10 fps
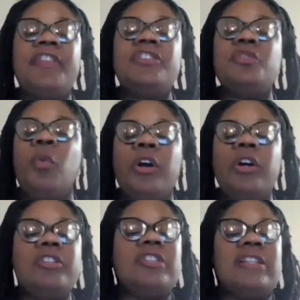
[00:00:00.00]
If these
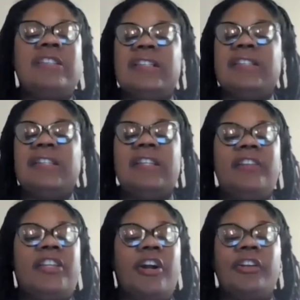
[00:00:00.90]
words existed
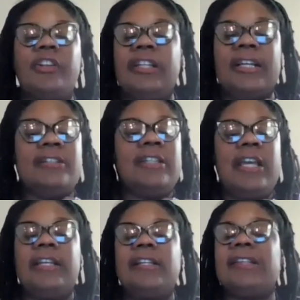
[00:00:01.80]
in the early
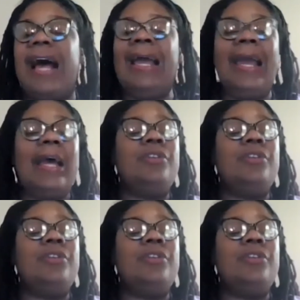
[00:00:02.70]
1980s, I